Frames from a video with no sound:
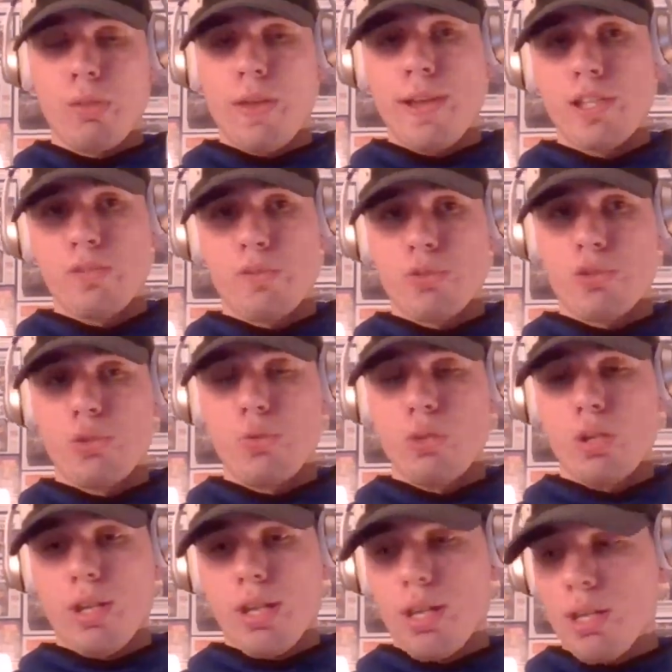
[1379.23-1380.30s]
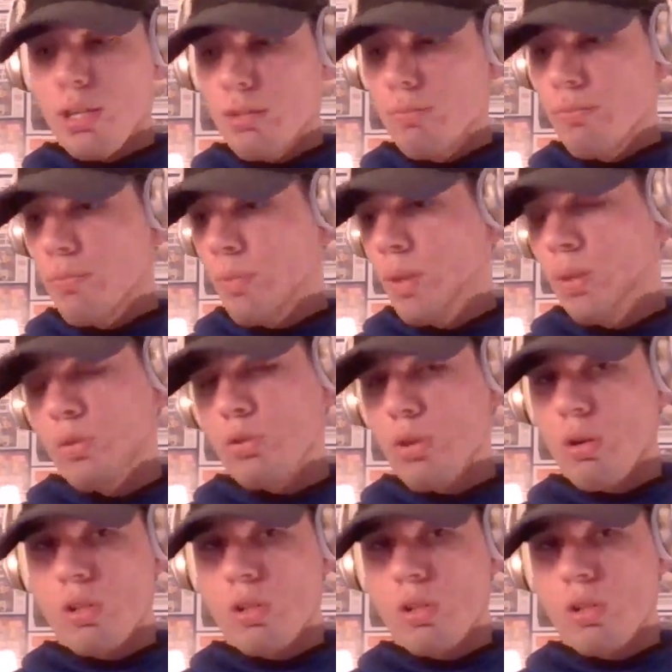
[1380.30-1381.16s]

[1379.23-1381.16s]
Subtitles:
Thanks for tuning in. It's your